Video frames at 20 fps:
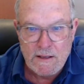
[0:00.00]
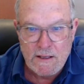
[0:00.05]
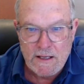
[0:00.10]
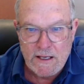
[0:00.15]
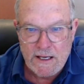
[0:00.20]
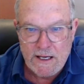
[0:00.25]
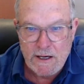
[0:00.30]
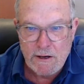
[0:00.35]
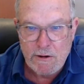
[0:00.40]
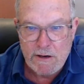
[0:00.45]

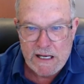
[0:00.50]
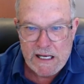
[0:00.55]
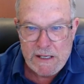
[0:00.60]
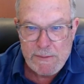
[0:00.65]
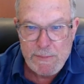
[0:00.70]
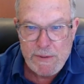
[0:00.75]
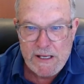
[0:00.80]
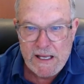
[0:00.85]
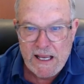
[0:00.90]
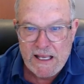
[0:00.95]
Here,
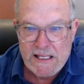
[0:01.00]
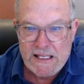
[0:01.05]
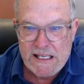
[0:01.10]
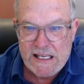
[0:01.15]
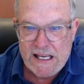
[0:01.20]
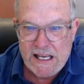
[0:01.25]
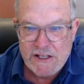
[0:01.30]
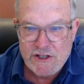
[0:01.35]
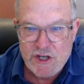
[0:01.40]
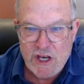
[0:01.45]
EPA,
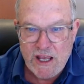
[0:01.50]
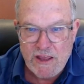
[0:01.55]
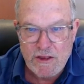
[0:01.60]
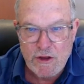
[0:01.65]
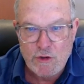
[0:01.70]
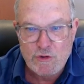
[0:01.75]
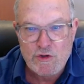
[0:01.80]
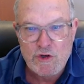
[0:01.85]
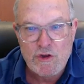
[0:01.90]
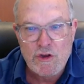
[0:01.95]
DHA,
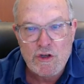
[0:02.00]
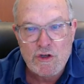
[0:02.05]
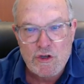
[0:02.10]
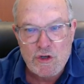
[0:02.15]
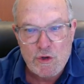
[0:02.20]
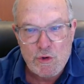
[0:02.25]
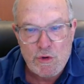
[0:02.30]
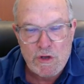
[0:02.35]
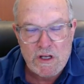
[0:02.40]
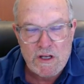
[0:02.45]
those are the
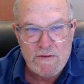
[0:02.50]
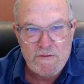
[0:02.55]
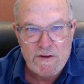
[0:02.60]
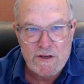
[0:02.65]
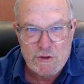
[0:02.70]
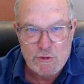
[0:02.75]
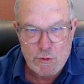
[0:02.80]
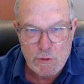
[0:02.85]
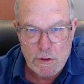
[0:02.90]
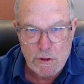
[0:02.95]
two
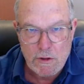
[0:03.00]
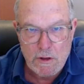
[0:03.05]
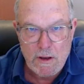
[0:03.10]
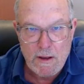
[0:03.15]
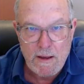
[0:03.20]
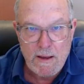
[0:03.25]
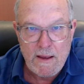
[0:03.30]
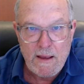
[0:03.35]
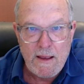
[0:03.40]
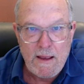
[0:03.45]
individual
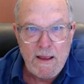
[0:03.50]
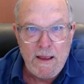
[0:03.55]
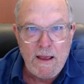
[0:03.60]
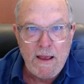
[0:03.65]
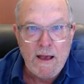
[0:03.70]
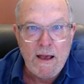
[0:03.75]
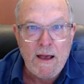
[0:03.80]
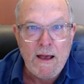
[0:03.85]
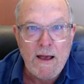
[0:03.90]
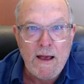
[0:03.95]

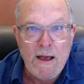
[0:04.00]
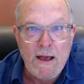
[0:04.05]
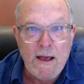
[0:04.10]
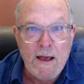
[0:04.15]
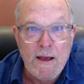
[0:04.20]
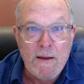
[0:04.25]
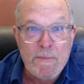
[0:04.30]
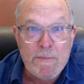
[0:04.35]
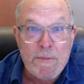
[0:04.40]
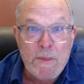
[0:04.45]
uh,
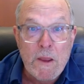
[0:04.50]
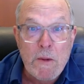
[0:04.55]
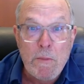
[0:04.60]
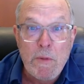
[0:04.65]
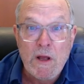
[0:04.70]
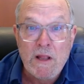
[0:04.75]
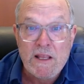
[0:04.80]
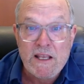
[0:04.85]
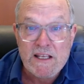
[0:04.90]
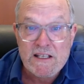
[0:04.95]

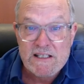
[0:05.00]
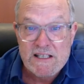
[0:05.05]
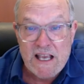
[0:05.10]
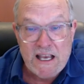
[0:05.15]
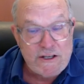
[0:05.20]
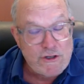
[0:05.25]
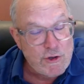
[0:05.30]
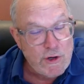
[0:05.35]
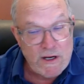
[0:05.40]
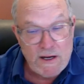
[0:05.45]

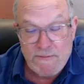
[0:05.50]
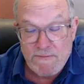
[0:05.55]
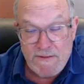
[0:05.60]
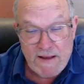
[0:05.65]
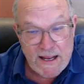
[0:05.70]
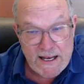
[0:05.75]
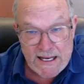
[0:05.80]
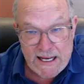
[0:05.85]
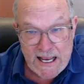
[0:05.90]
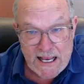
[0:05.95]
polyunsaturated
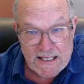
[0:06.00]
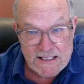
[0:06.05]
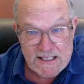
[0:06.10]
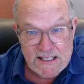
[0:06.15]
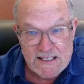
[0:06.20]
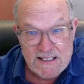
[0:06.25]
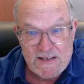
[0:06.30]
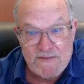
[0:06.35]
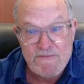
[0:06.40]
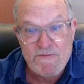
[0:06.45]
fatty
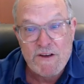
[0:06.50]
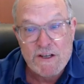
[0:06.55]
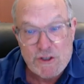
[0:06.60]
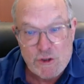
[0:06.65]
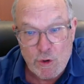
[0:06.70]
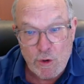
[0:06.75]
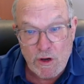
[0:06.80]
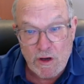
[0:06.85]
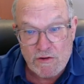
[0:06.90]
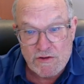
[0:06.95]
acids in fish
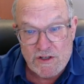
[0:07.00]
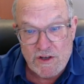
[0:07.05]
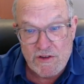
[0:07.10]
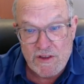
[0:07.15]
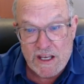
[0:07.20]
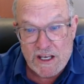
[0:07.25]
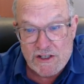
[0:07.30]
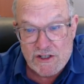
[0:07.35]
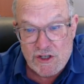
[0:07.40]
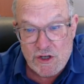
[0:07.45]
oil. So
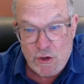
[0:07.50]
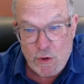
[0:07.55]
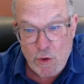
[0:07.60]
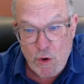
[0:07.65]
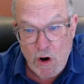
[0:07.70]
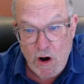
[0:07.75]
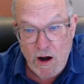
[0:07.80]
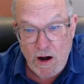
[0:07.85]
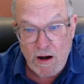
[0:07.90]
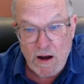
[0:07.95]
these two
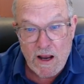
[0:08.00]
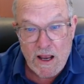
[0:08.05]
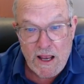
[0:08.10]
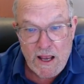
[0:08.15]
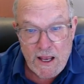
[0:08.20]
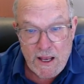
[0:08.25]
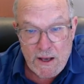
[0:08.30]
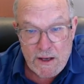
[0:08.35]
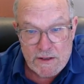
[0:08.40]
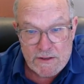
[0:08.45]
are
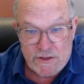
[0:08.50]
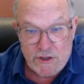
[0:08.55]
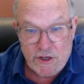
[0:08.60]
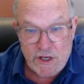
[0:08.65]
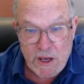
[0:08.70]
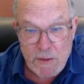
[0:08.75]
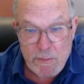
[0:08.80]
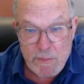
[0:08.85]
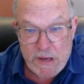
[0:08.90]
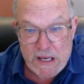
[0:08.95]
so you
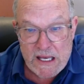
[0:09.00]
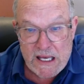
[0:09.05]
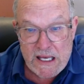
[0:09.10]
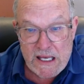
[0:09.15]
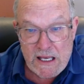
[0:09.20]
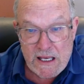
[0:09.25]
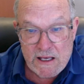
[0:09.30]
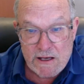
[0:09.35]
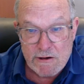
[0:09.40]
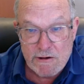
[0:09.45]
got
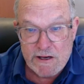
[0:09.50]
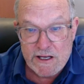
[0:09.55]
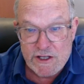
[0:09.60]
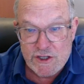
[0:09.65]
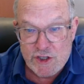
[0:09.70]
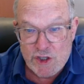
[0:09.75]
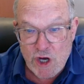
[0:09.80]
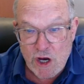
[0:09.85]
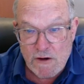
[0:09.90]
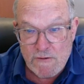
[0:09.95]
pee, you're eating
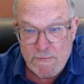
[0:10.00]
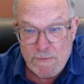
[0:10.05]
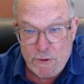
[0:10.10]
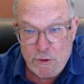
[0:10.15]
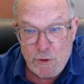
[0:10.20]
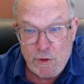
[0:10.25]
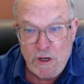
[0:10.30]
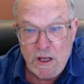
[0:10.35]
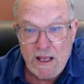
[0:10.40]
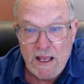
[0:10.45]
junk
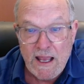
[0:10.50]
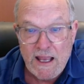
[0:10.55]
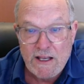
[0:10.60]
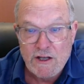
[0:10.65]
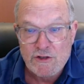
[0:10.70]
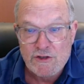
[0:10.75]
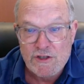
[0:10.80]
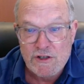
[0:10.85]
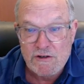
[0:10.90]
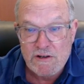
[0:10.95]
food, and
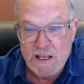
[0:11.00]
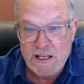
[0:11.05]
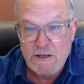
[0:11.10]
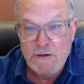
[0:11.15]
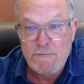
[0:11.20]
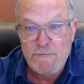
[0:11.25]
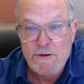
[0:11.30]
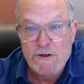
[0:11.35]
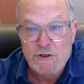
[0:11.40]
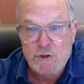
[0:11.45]
you're still getting your
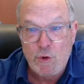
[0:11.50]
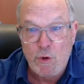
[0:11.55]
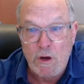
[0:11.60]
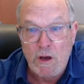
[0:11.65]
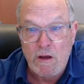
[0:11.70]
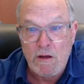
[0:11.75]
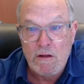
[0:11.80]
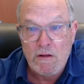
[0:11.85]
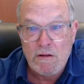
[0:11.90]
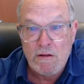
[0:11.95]
fish
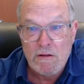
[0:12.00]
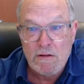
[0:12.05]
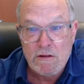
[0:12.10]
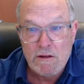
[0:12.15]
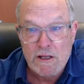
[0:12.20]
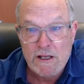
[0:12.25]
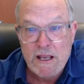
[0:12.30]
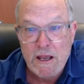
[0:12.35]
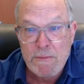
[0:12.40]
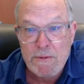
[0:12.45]
oil.
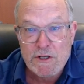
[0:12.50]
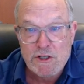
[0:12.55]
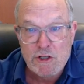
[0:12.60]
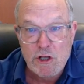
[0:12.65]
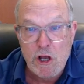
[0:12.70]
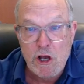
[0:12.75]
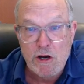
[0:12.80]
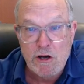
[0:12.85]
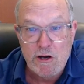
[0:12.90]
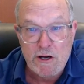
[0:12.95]
Look how much
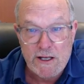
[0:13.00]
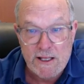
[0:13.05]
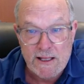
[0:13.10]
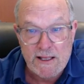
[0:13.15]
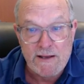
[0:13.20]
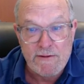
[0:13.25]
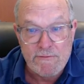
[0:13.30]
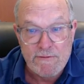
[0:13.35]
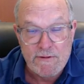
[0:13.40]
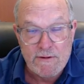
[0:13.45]
longer you
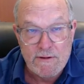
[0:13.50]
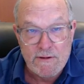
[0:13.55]
live.